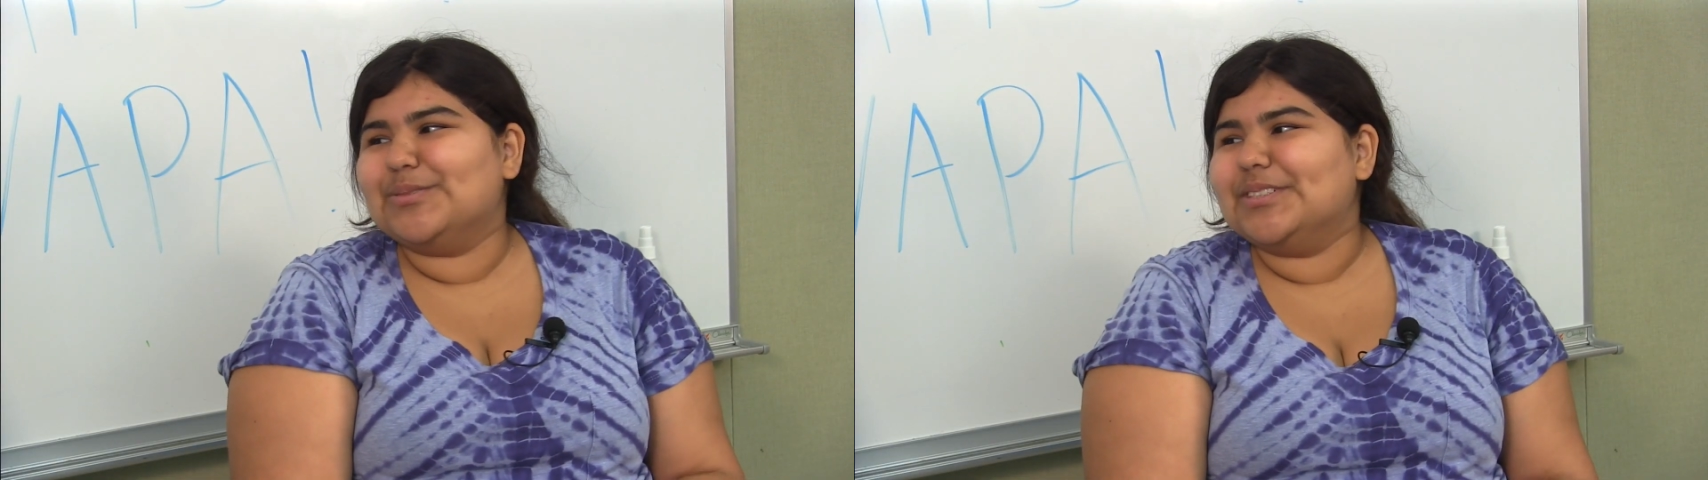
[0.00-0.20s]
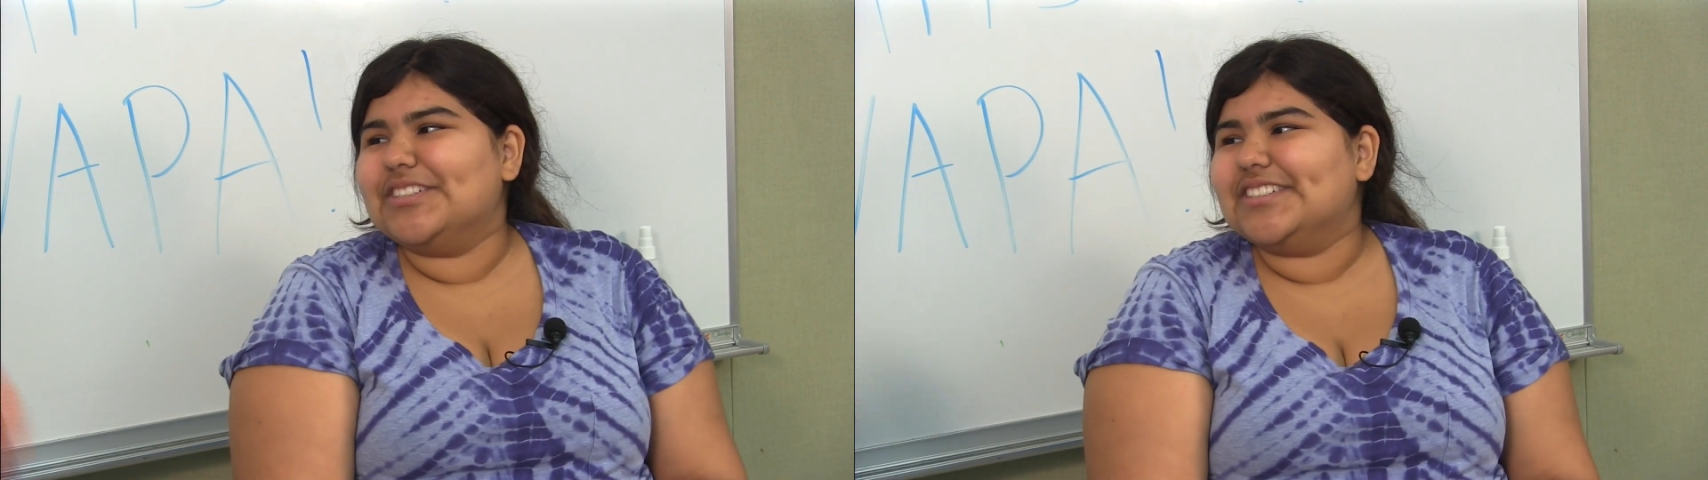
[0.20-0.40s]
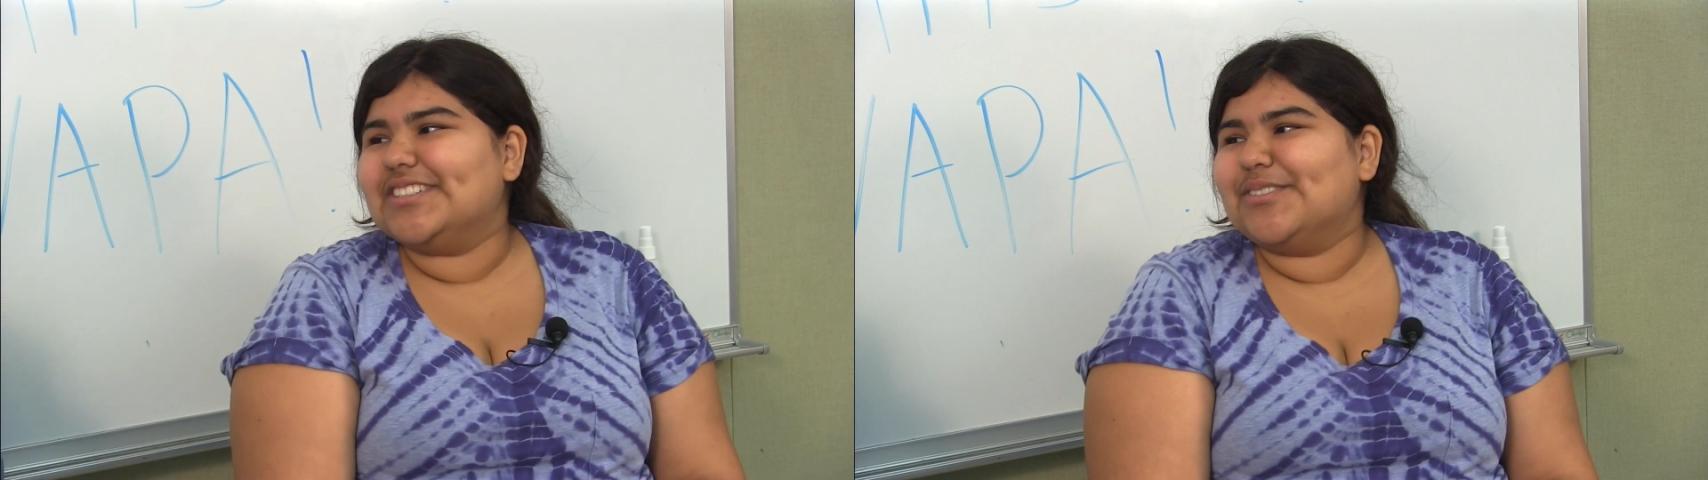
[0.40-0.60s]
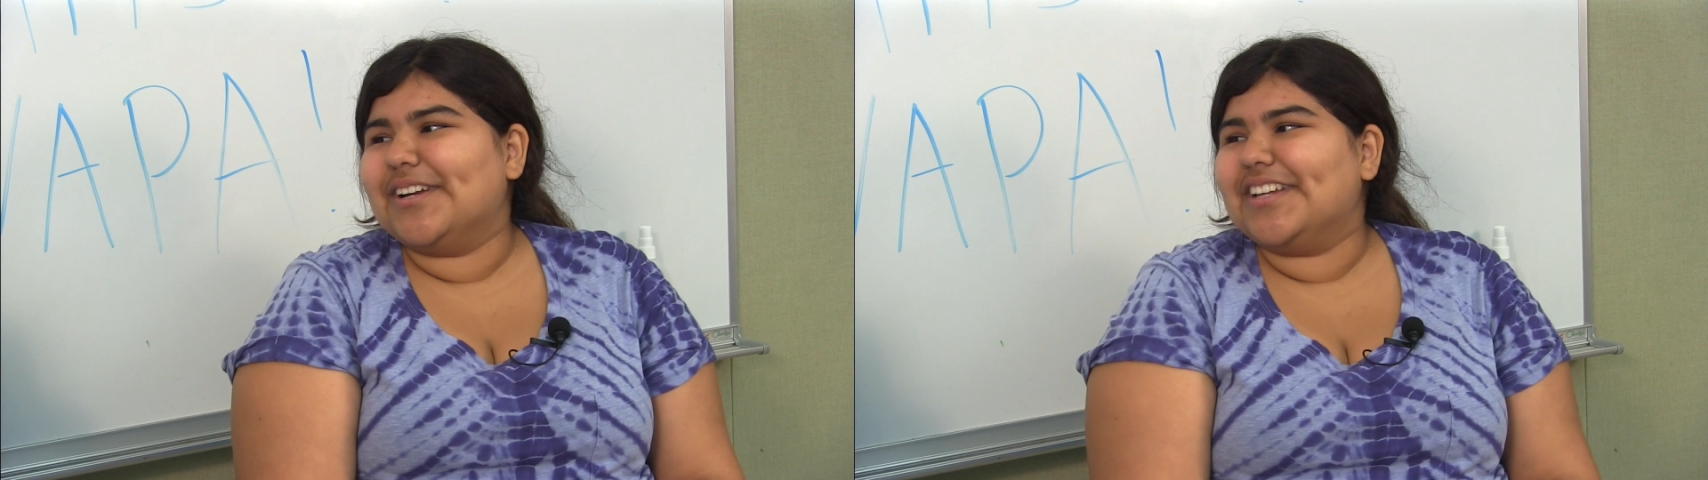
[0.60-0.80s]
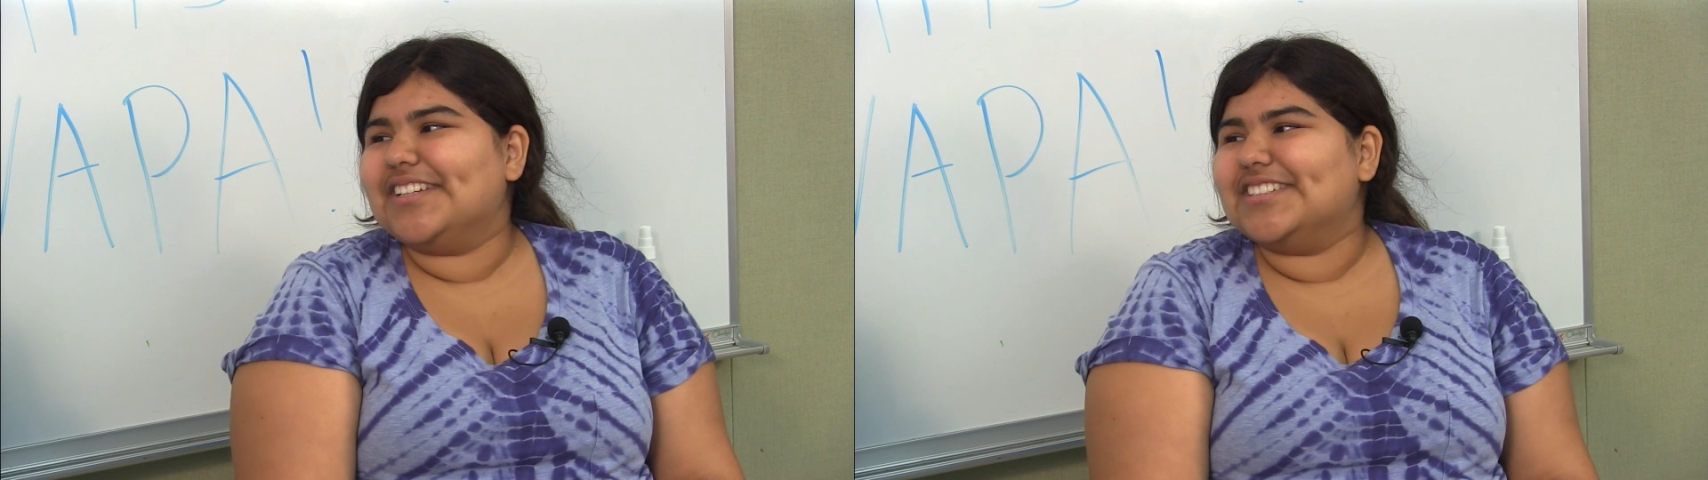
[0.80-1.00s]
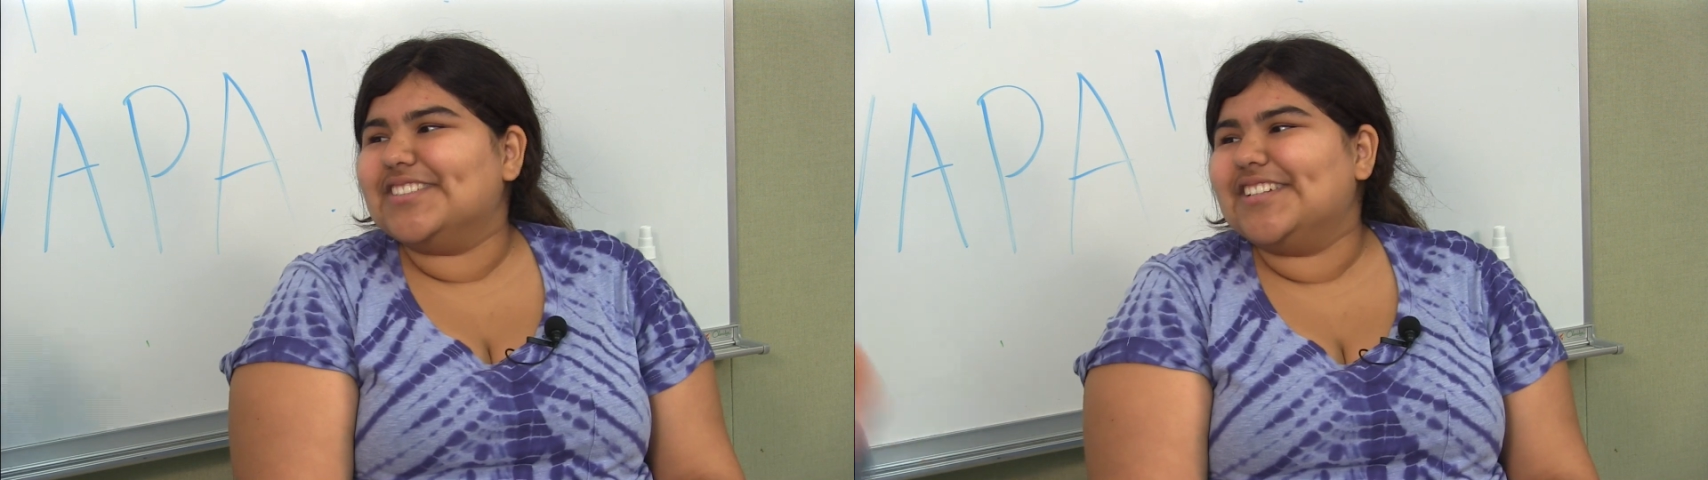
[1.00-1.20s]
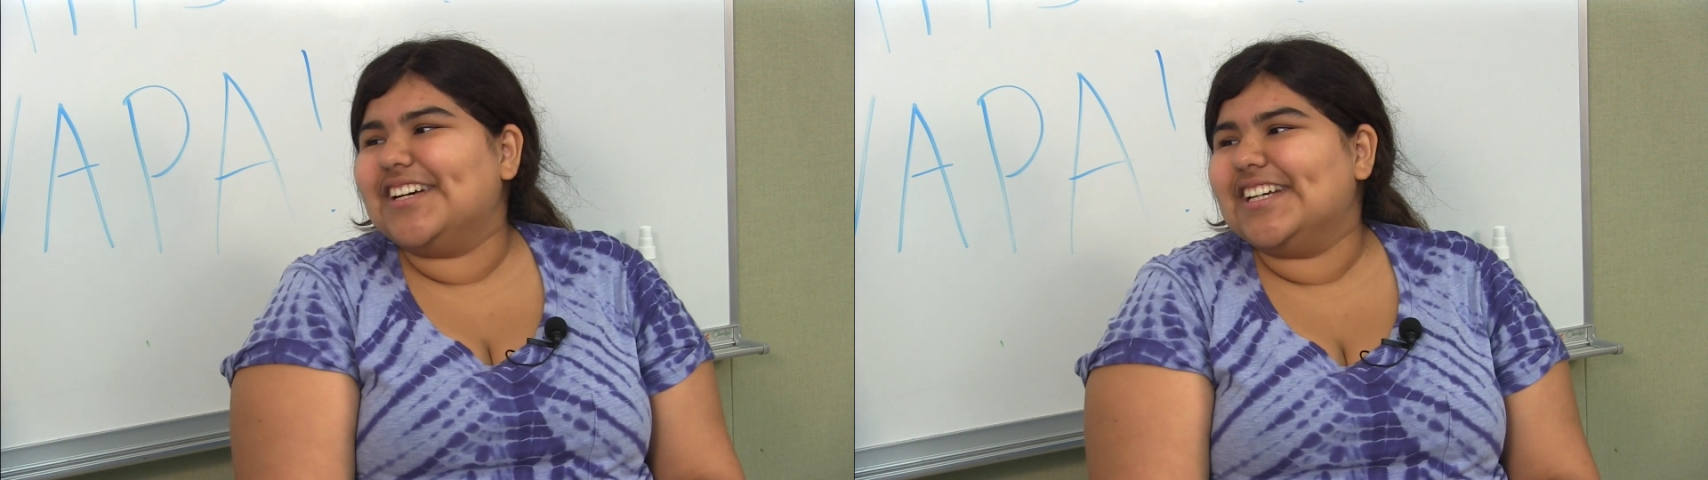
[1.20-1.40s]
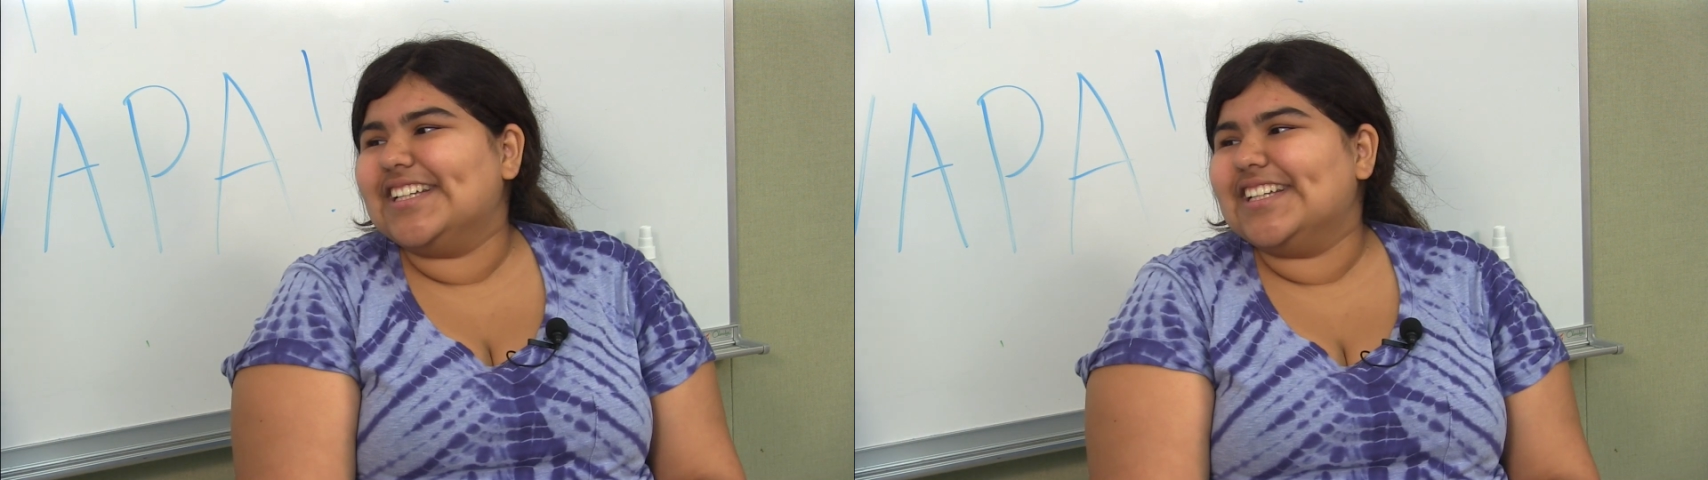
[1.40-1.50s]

years already. So yeah.